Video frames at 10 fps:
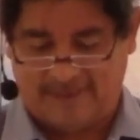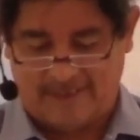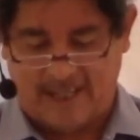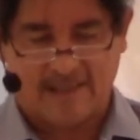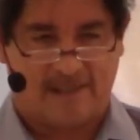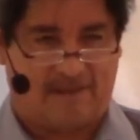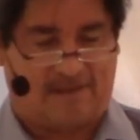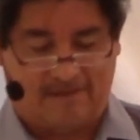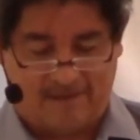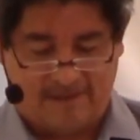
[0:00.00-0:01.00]
Excellent.
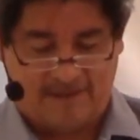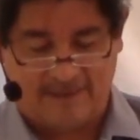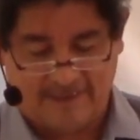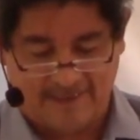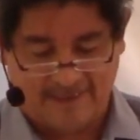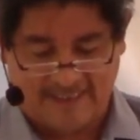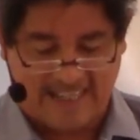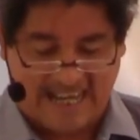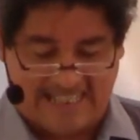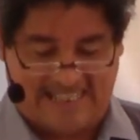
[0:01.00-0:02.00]

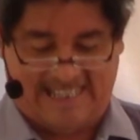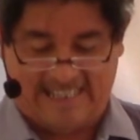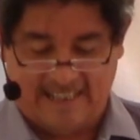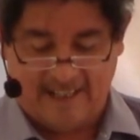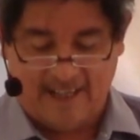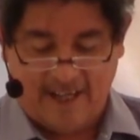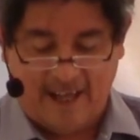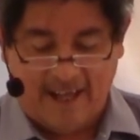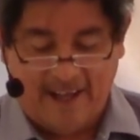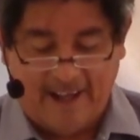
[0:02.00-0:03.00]
Nice.
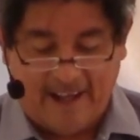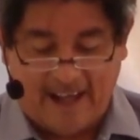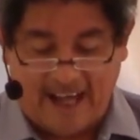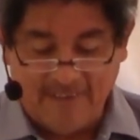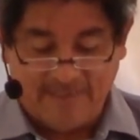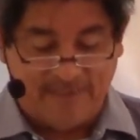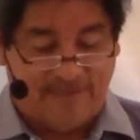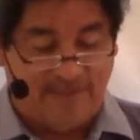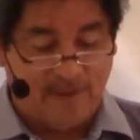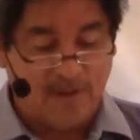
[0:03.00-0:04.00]
Have the
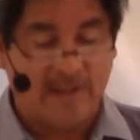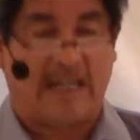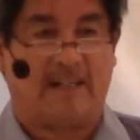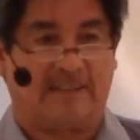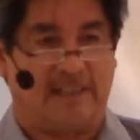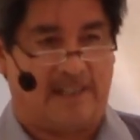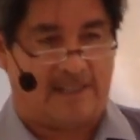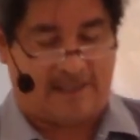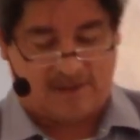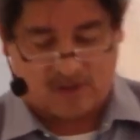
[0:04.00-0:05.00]
following
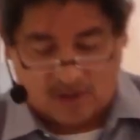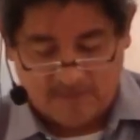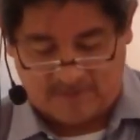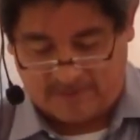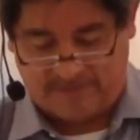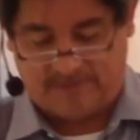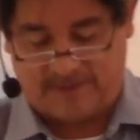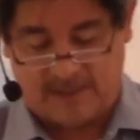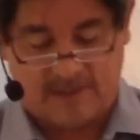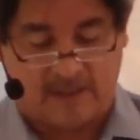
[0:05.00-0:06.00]
characteristics, some
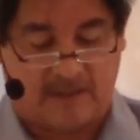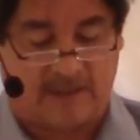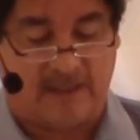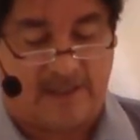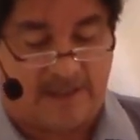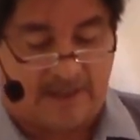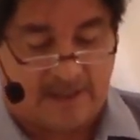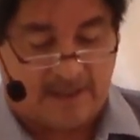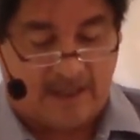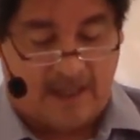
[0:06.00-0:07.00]
of these
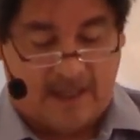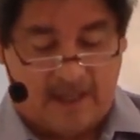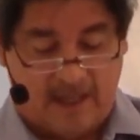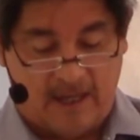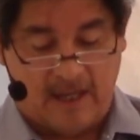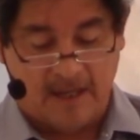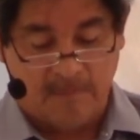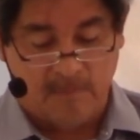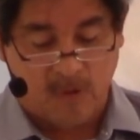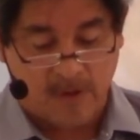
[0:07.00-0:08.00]
characteristics.
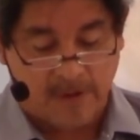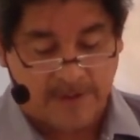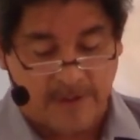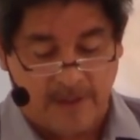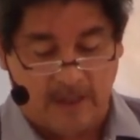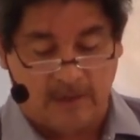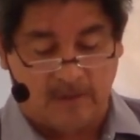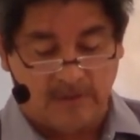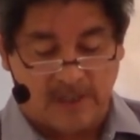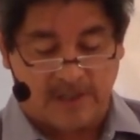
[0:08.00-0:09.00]
Impaired
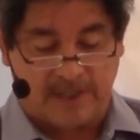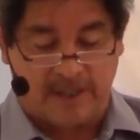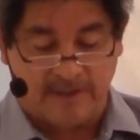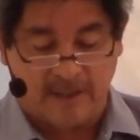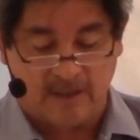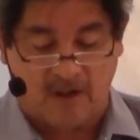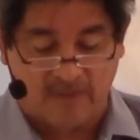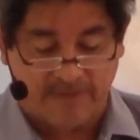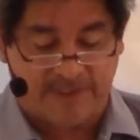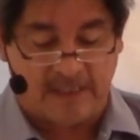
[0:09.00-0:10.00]
understanding
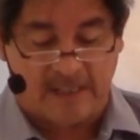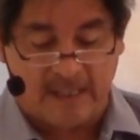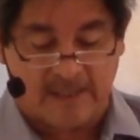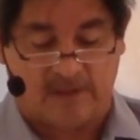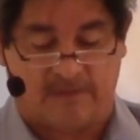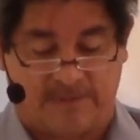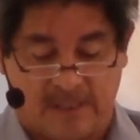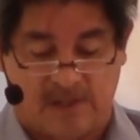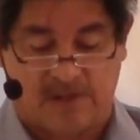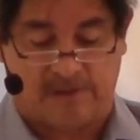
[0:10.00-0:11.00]
of the needs of
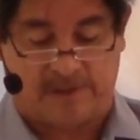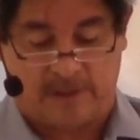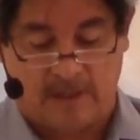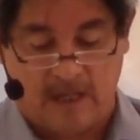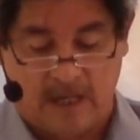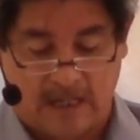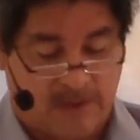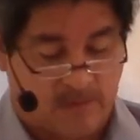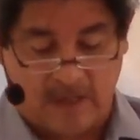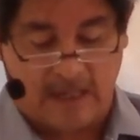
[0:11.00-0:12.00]
these children,
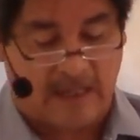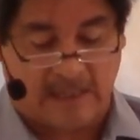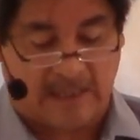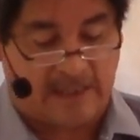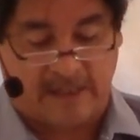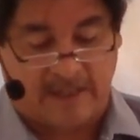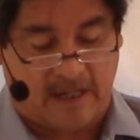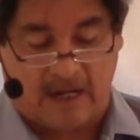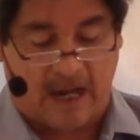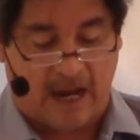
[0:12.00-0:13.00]
as well as
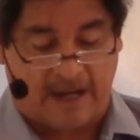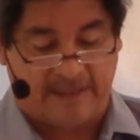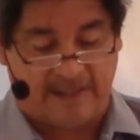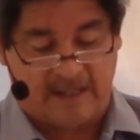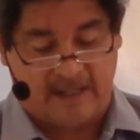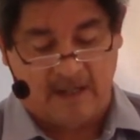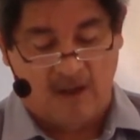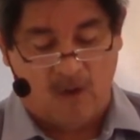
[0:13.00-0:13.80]
clear idea